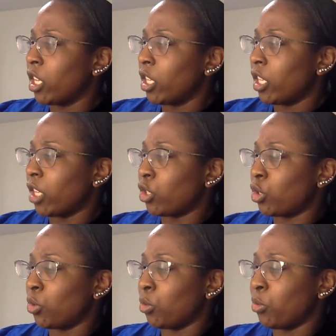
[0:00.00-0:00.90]
that
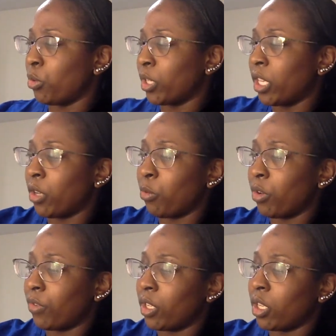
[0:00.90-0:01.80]
you will get
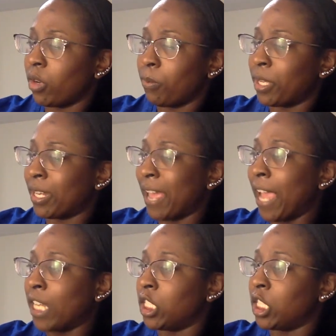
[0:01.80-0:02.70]
with it, but
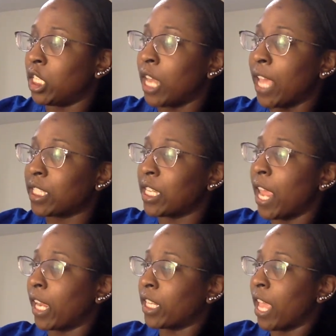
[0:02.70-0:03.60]
I did not
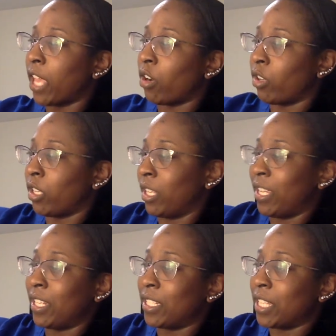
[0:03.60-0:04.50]
snag that
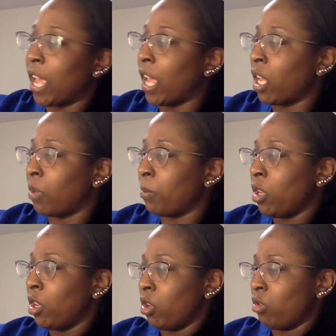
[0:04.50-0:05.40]
in time,
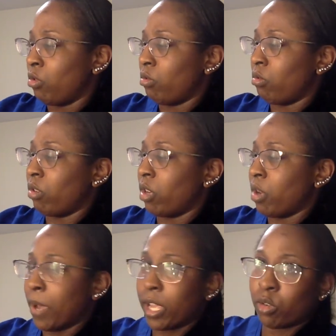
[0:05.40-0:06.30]
nor
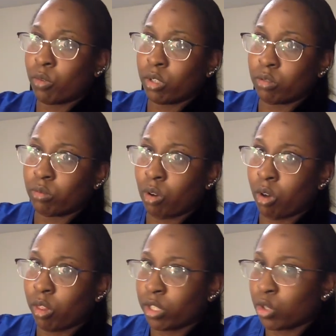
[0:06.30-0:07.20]
am I going to
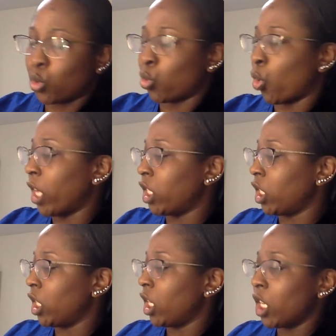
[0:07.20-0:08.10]
call and try to
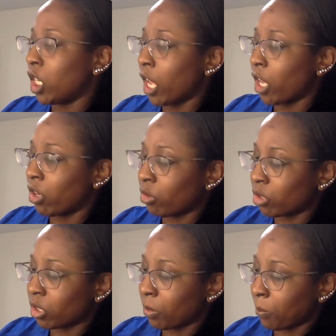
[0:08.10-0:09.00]
get it. I know
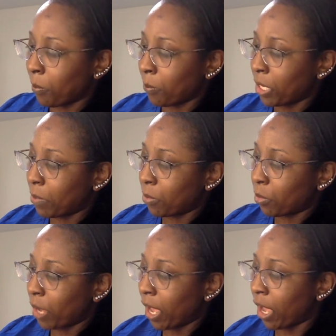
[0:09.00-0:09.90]
some people
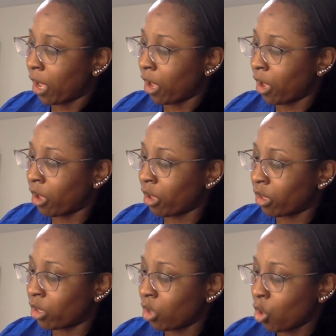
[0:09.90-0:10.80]
had
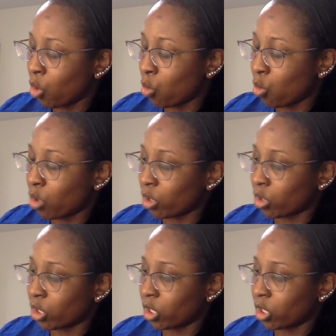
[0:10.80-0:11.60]
ordered